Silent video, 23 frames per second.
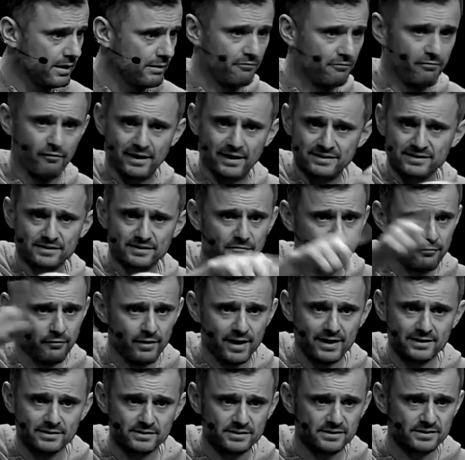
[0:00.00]
friends of
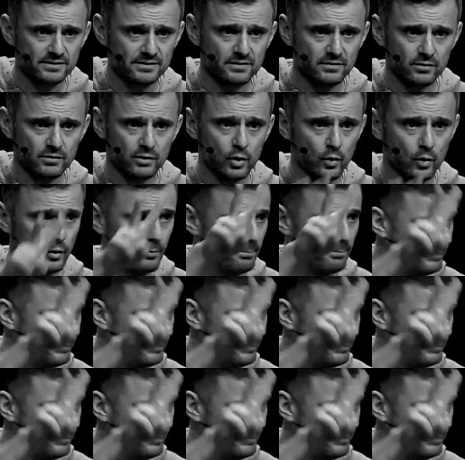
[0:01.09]
friends, go to